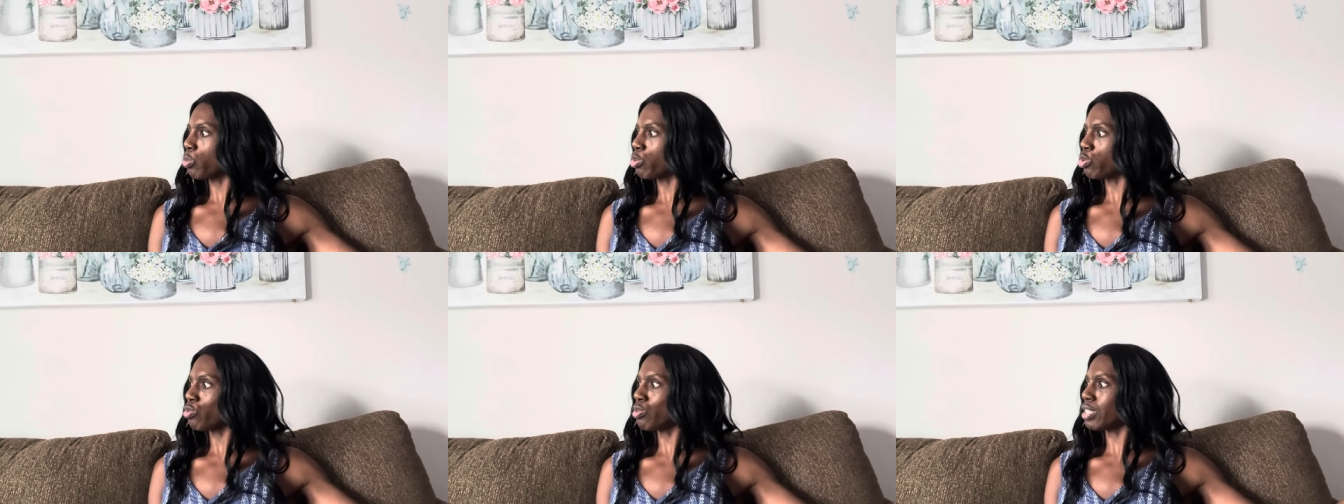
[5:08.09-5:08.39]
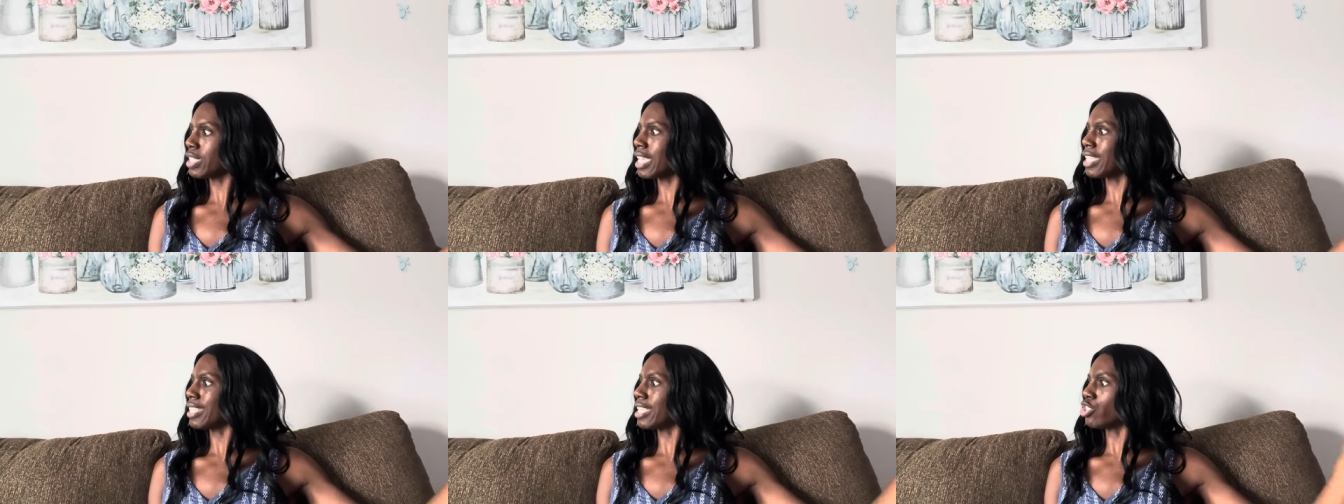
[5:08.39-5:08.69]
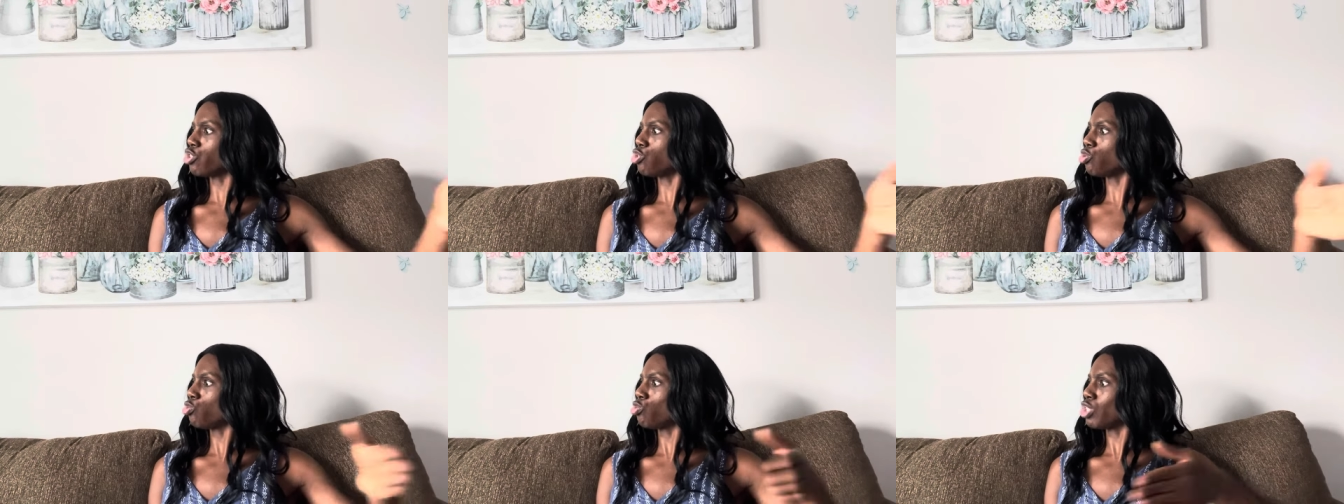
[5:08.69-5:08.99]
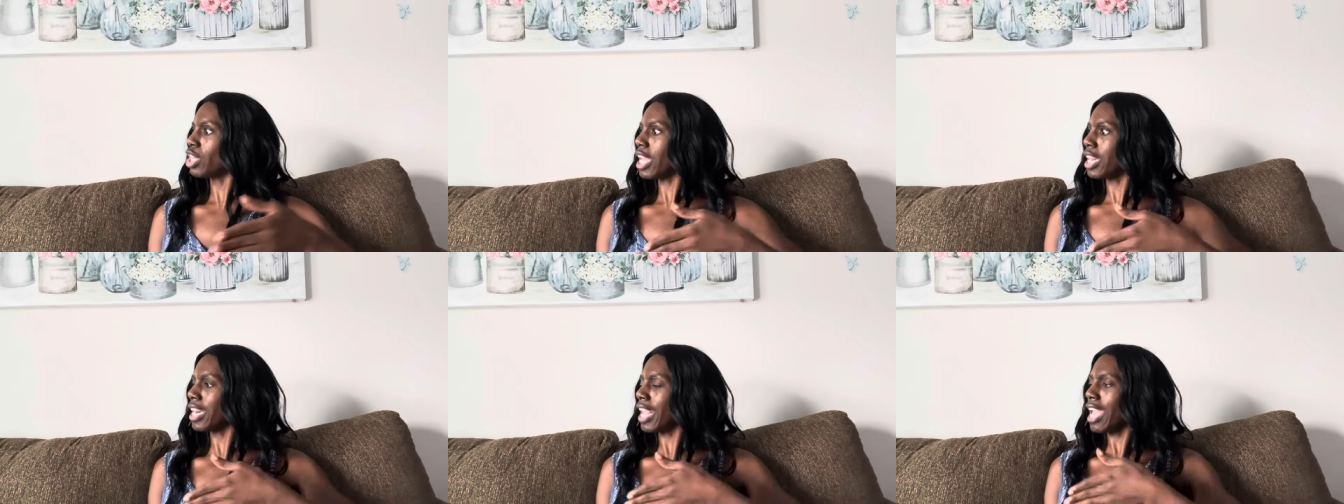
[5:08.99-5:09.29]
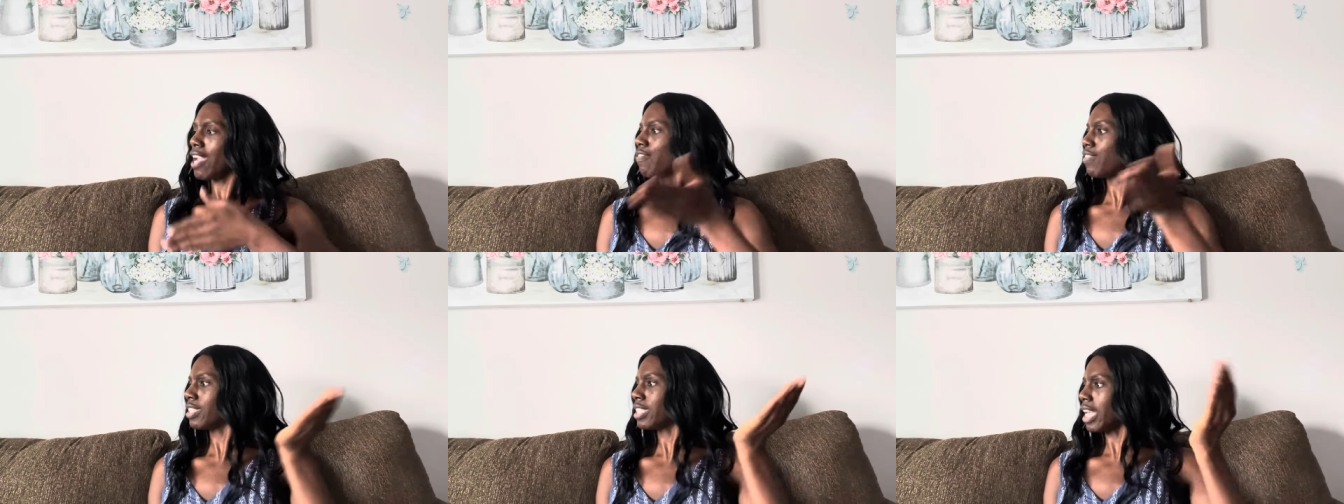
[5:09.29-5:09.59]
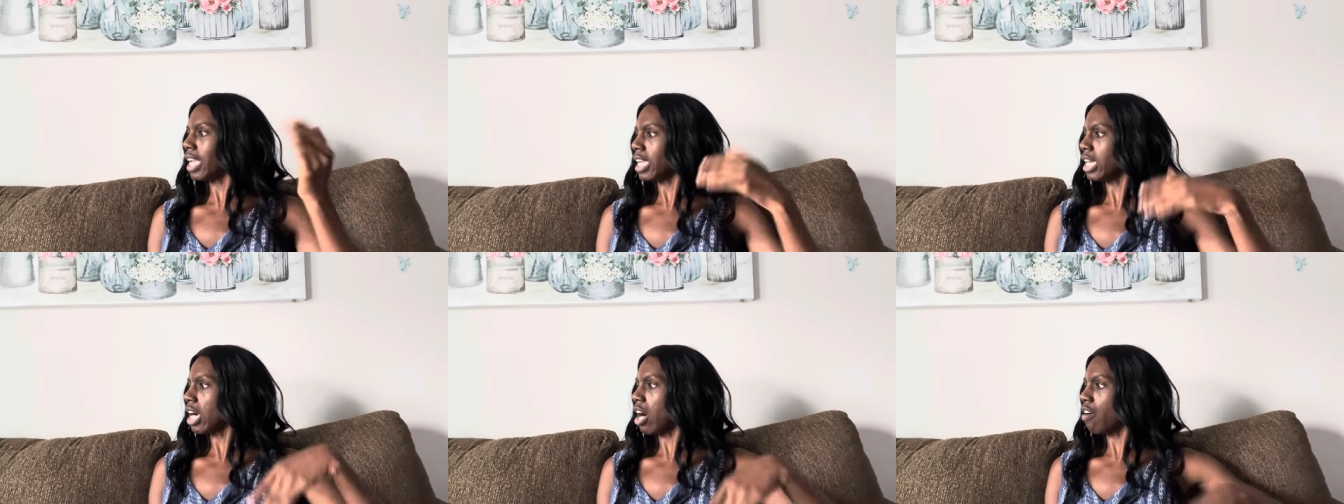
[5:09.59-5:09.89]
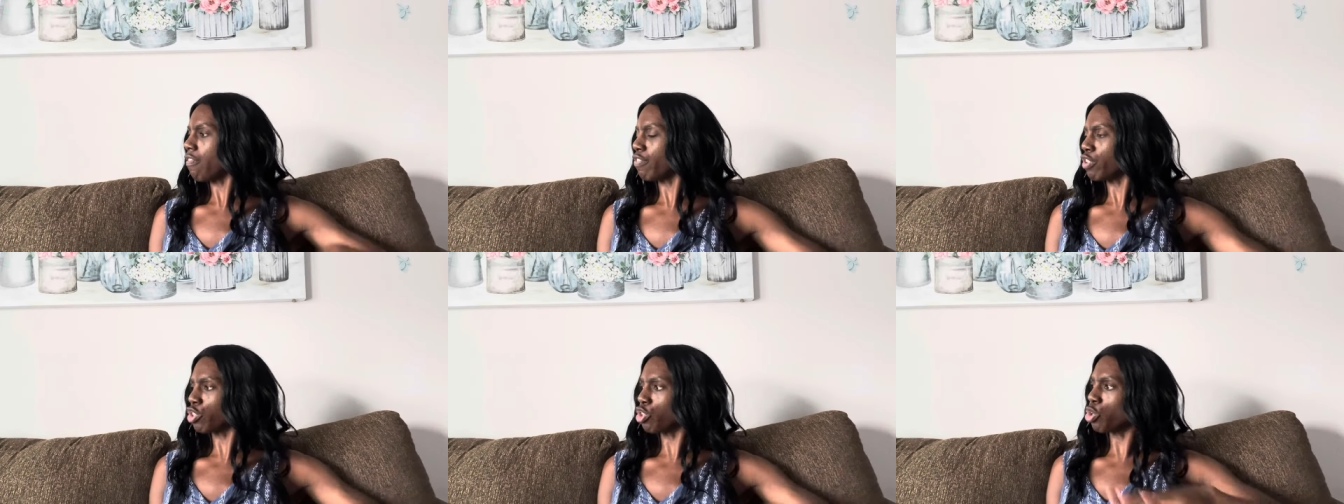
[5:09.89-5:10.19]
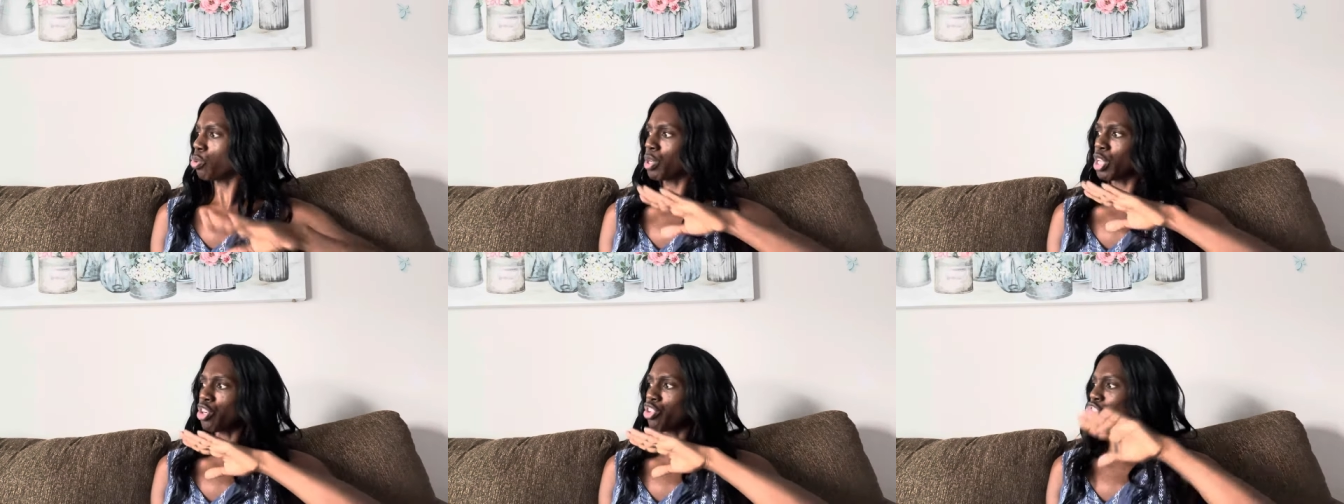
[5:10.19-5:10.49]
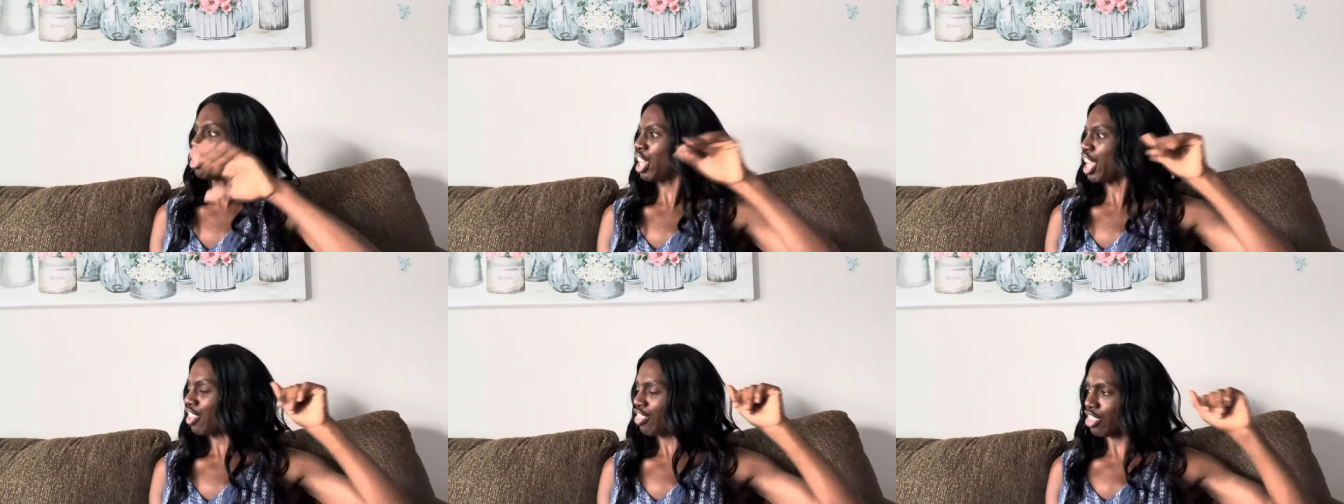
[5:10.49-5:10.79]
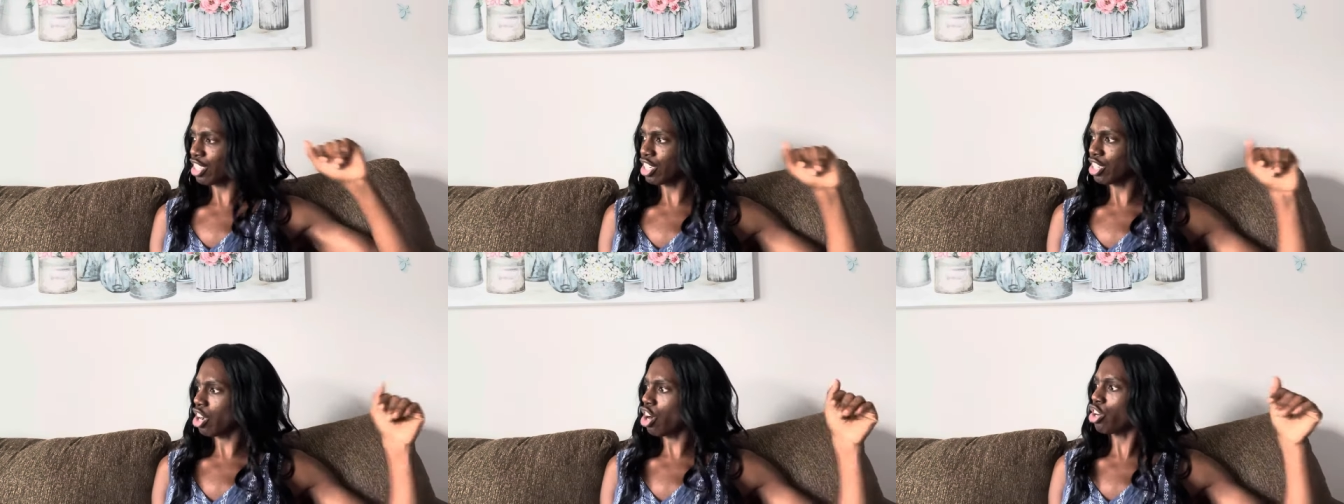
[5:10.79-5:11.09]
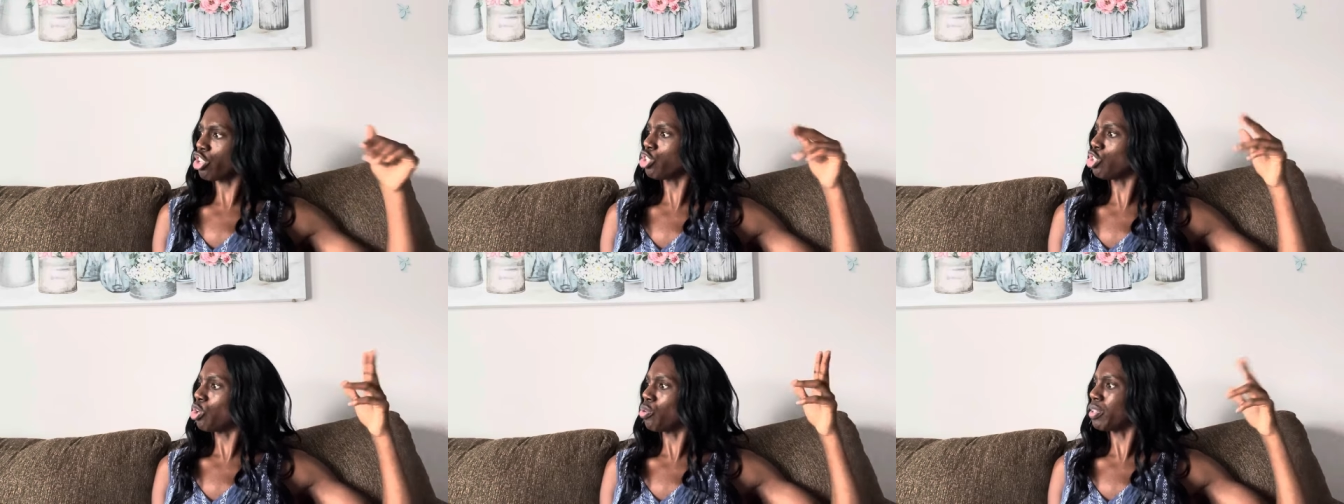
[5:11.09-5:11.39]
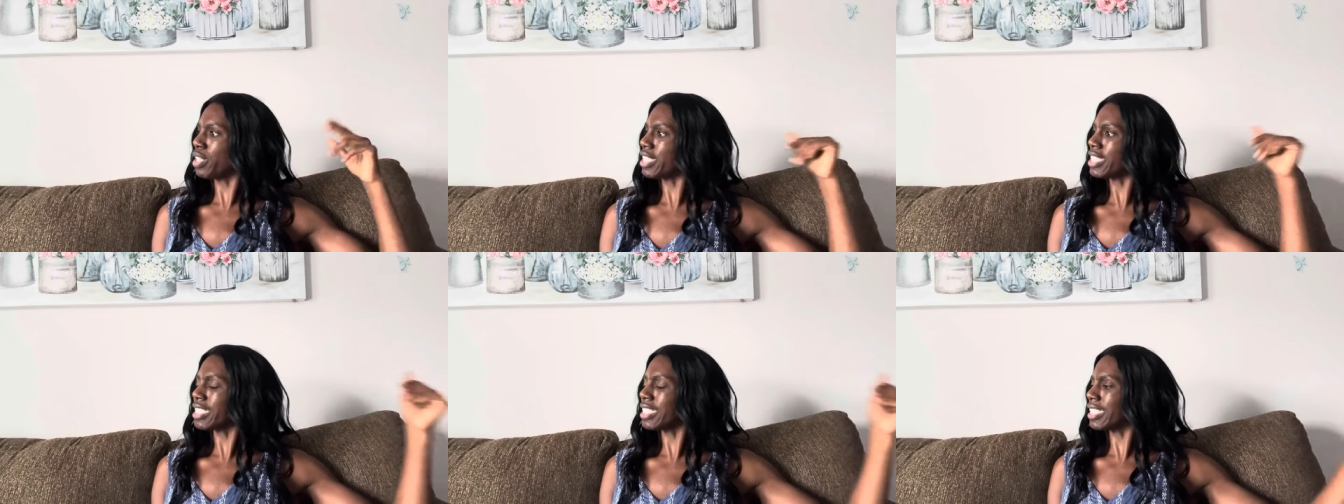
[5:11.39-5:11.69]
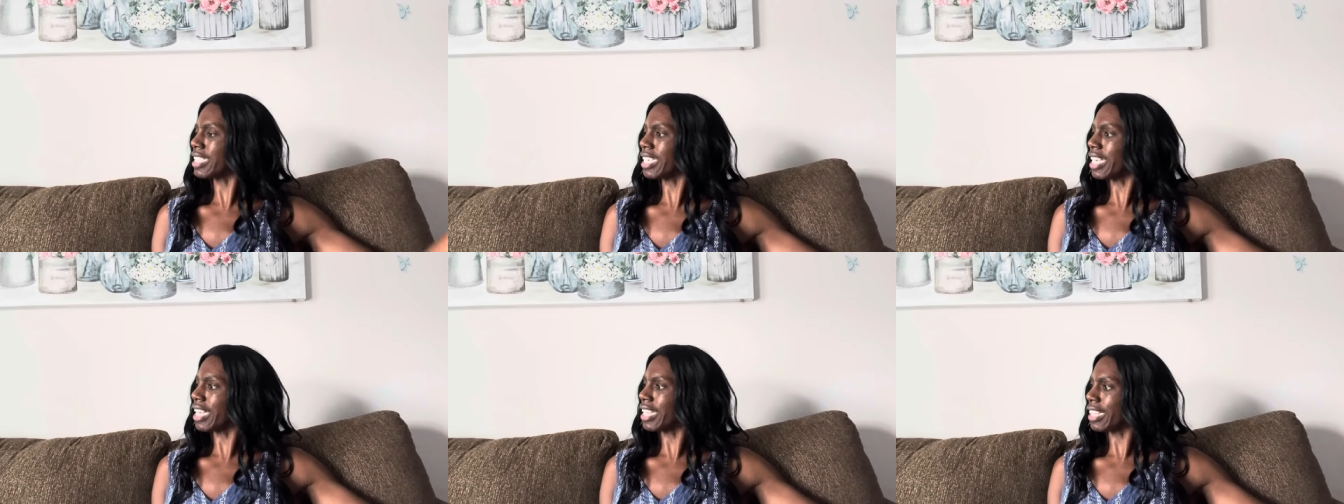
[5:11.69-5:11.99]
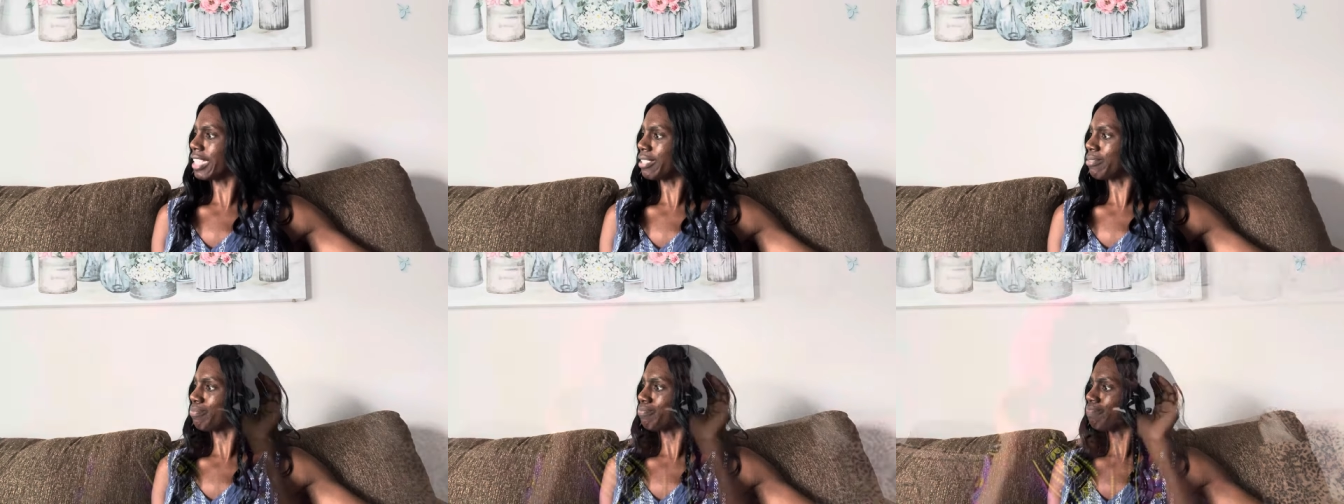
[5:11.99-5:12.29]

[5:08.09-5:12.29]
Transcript: you said that you shut everything off and you don't hear nothing or you don't listen to nothing.